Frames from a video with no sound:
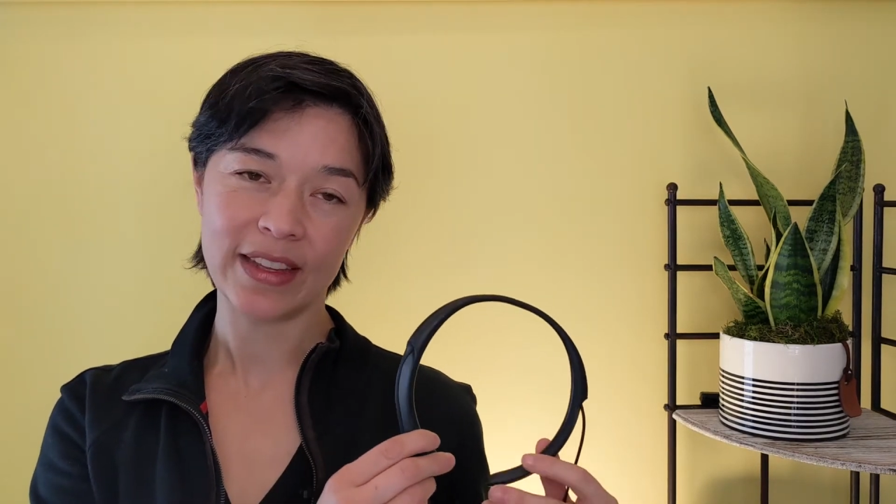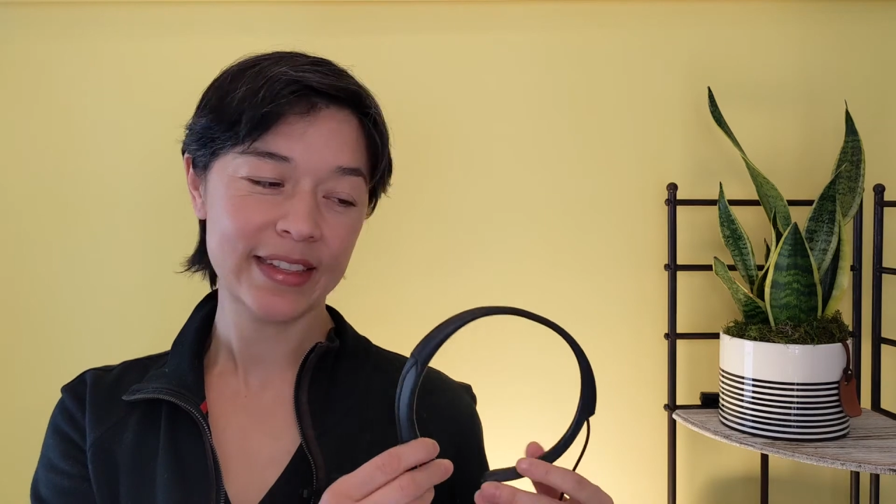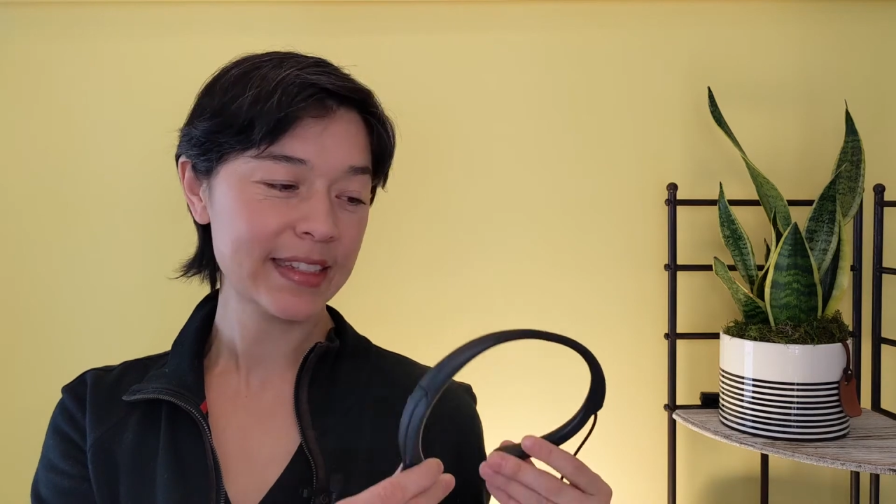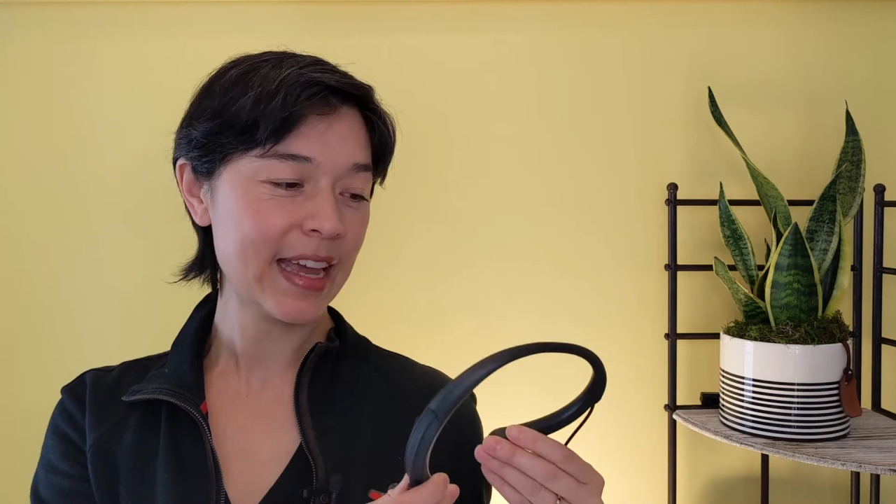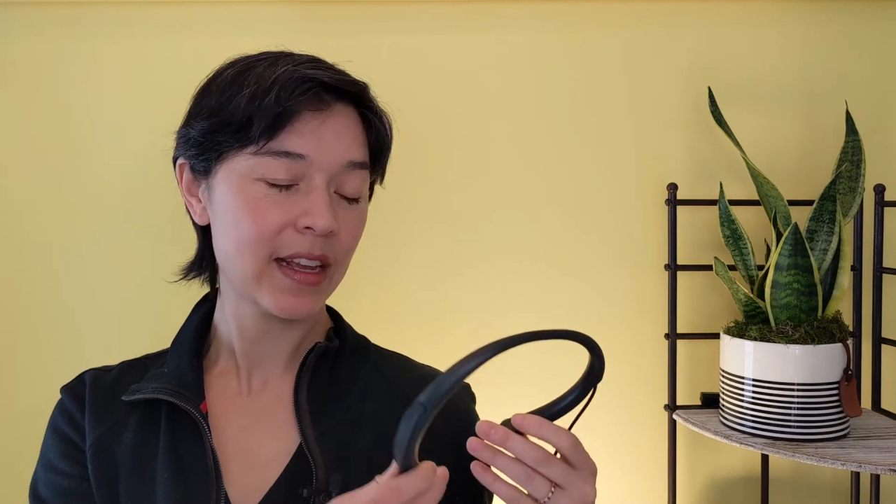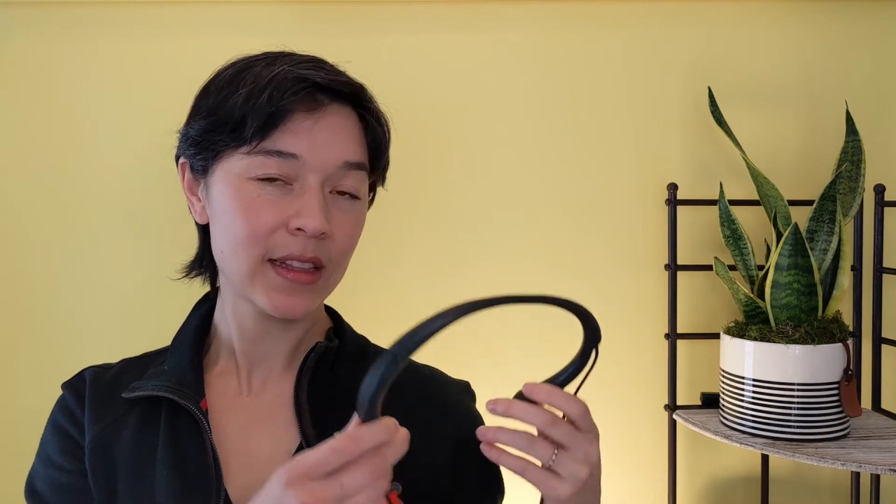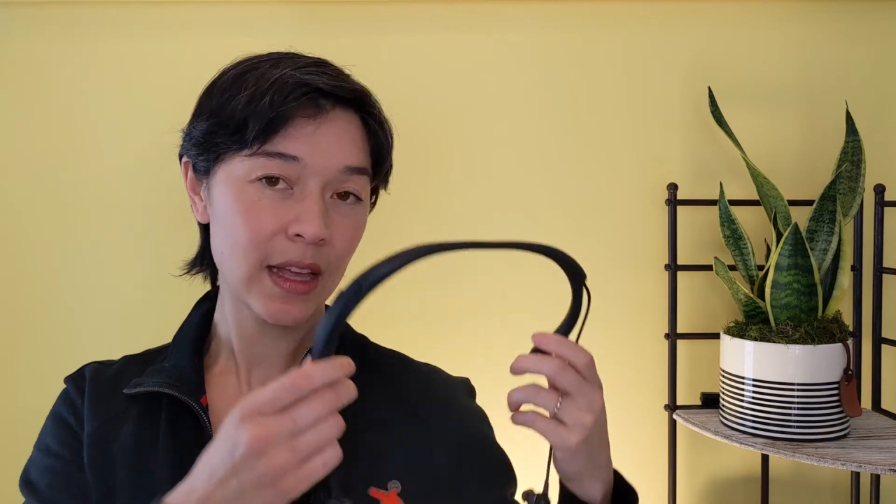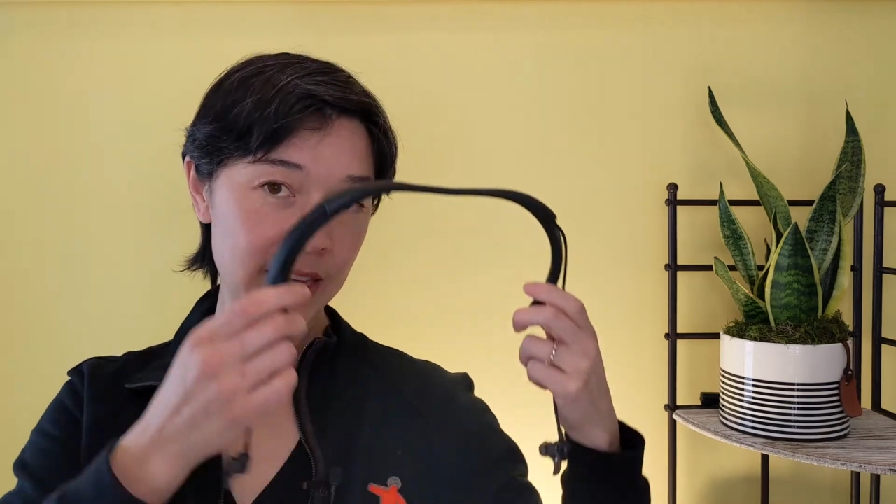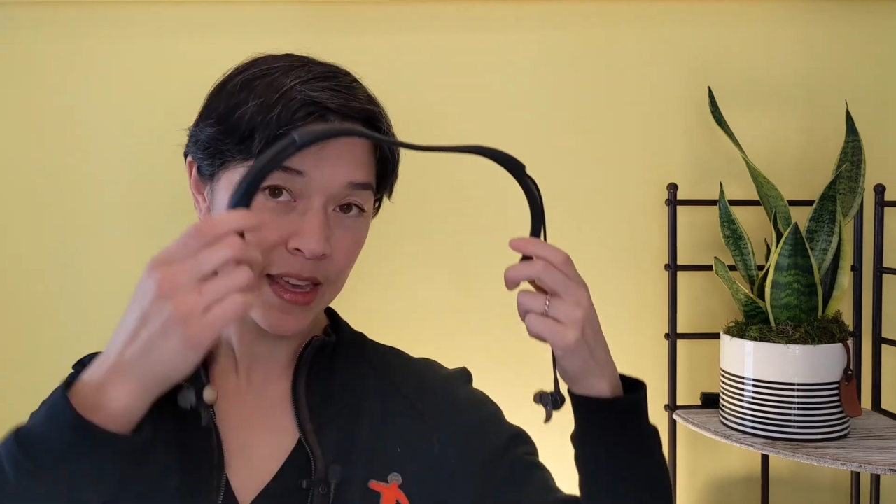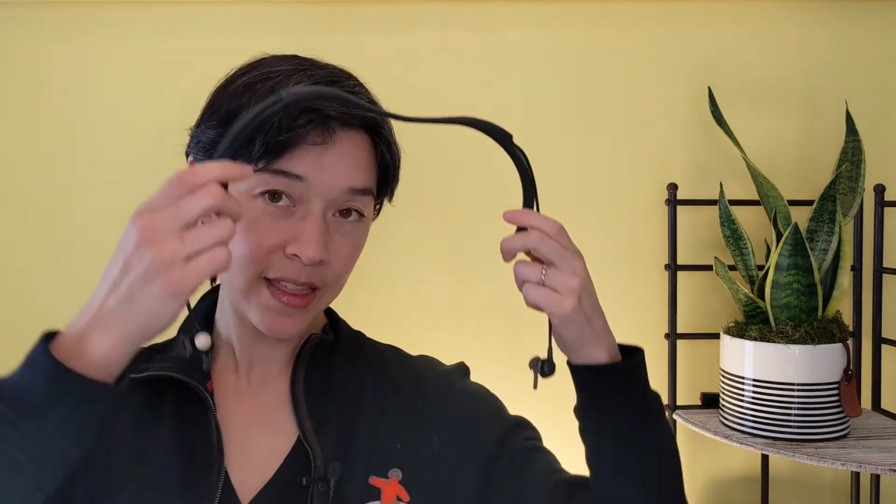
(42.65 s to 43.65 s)
this kind of
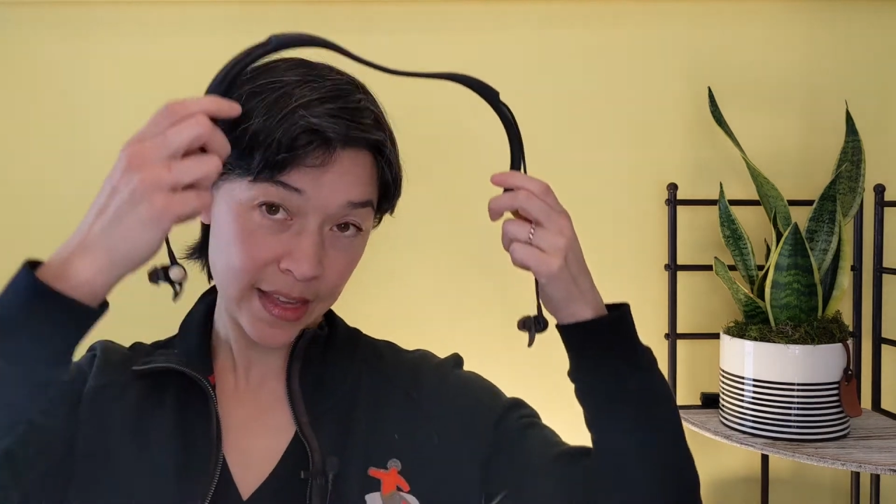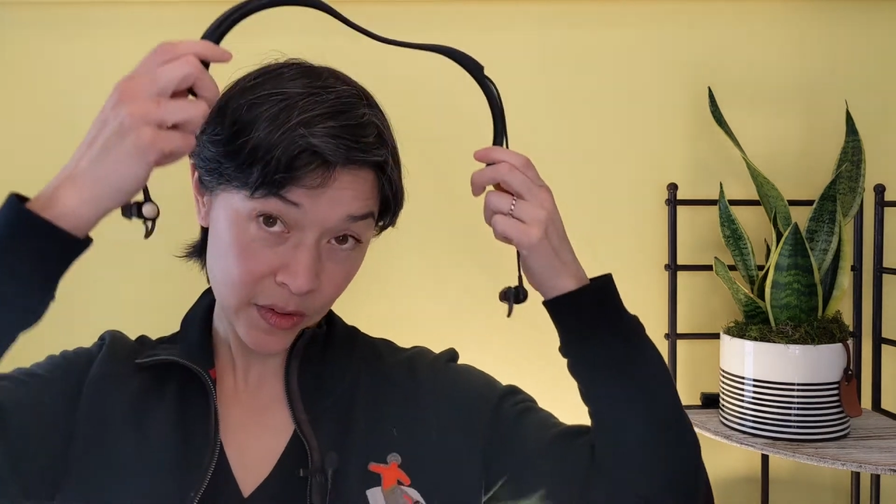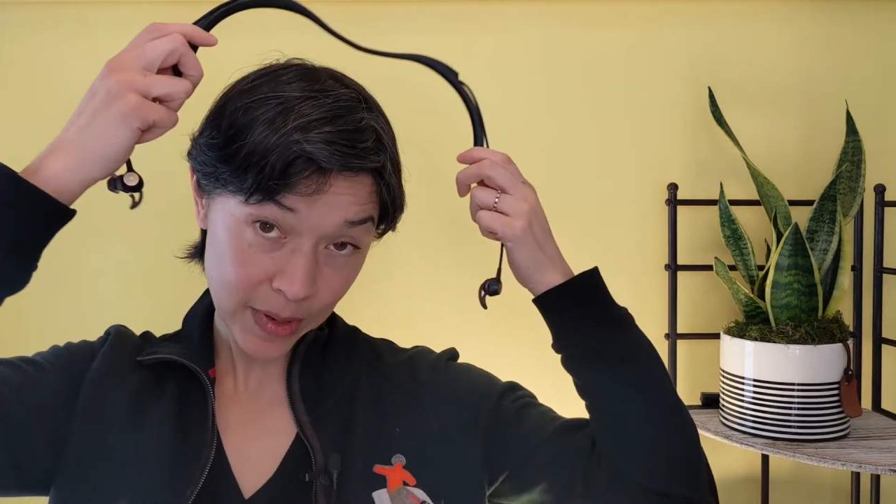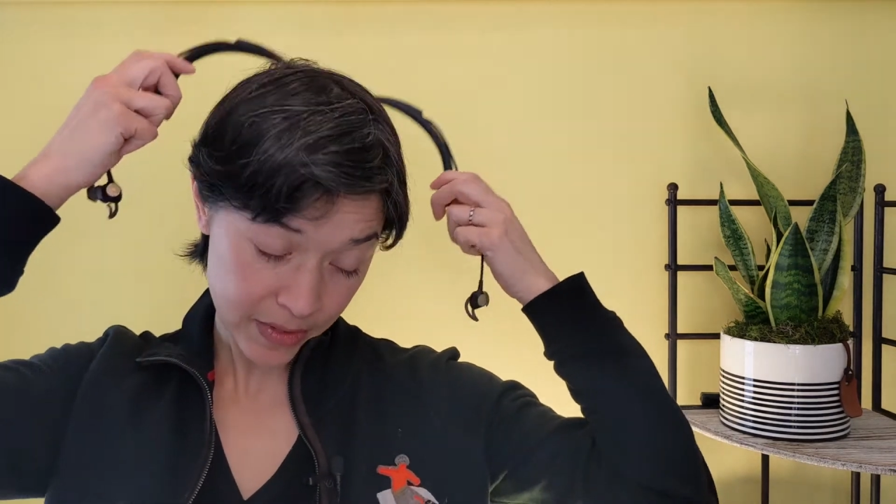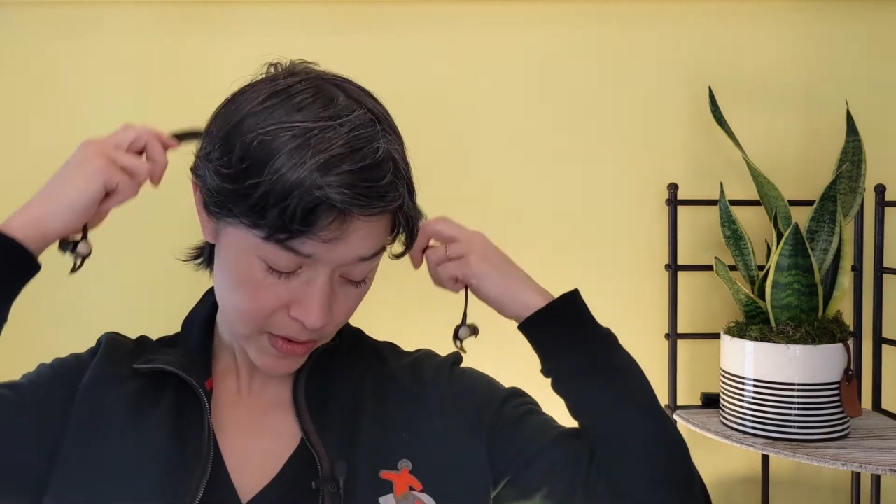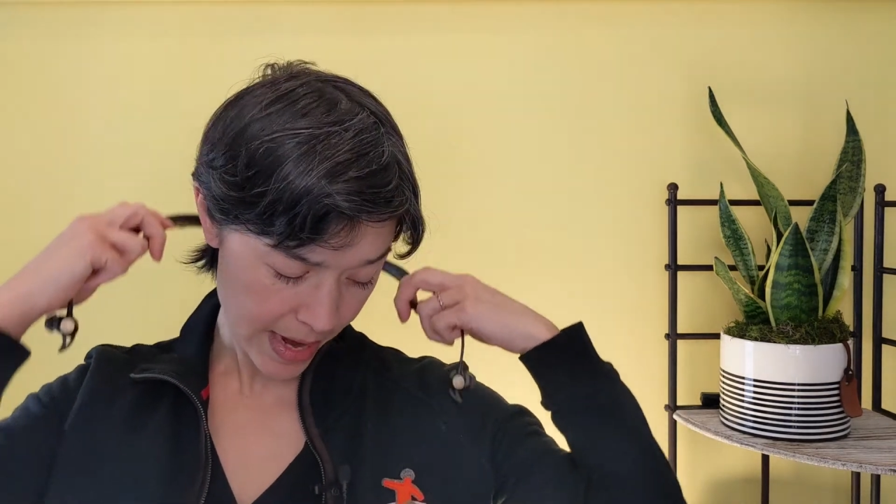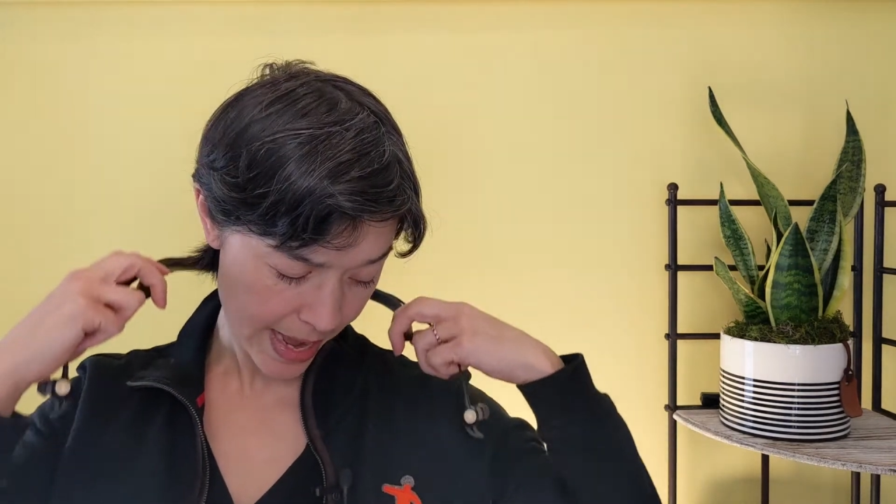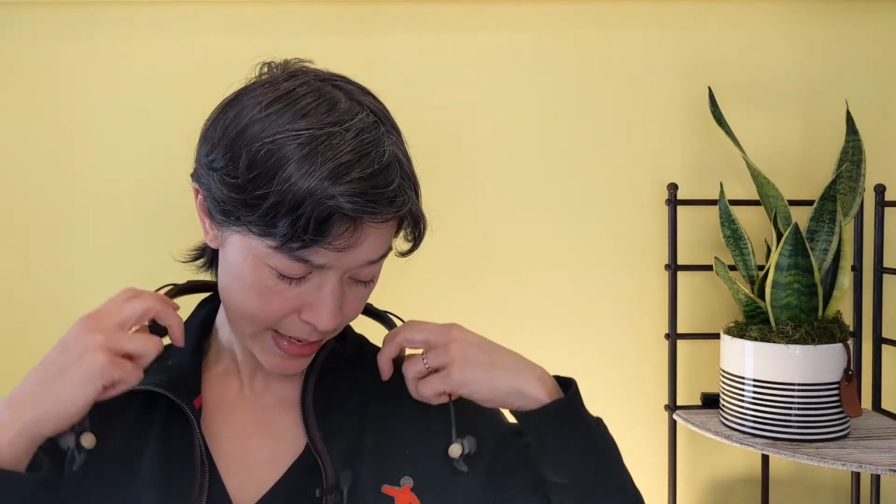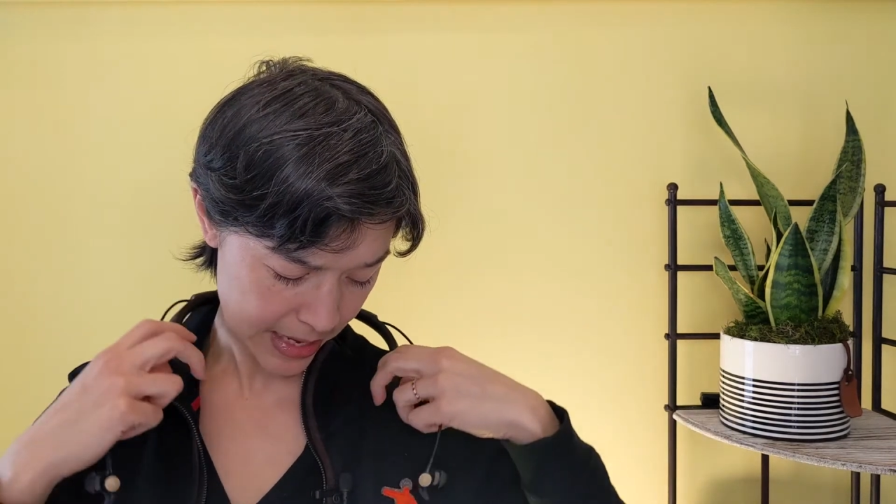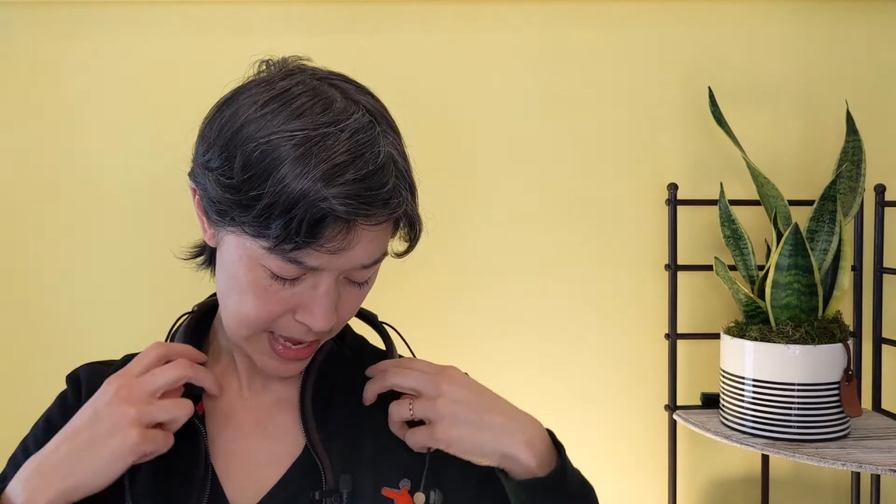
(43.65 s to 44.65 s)
clunky thing around their
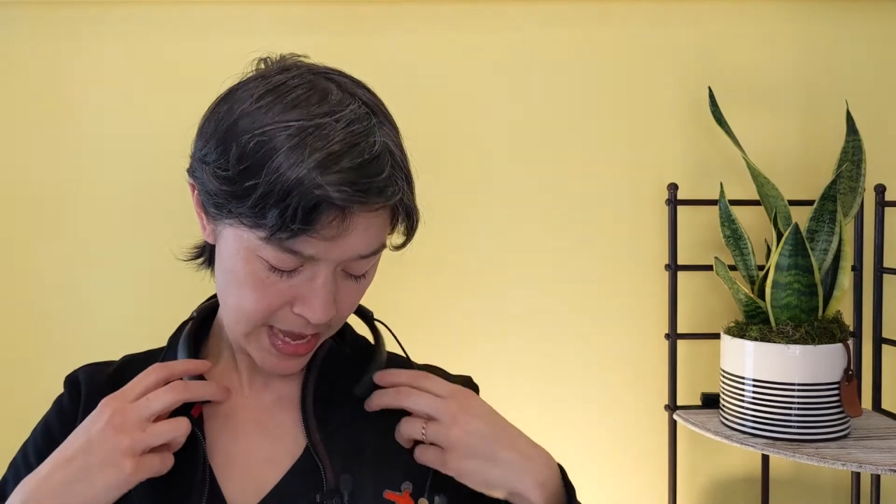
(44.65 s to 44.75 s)
neck,